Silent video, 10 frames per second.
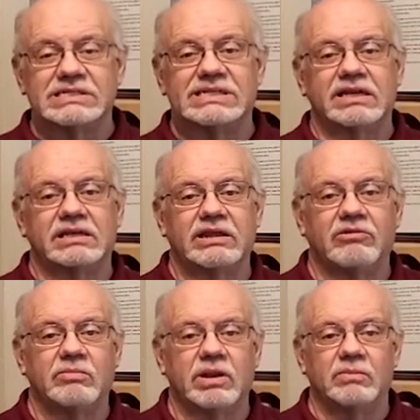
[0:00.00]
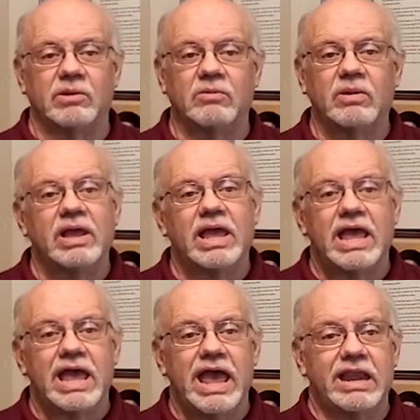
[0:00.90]
but settled here in Middleborough,
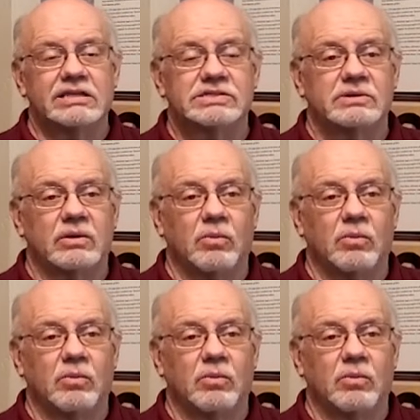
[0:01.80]
and is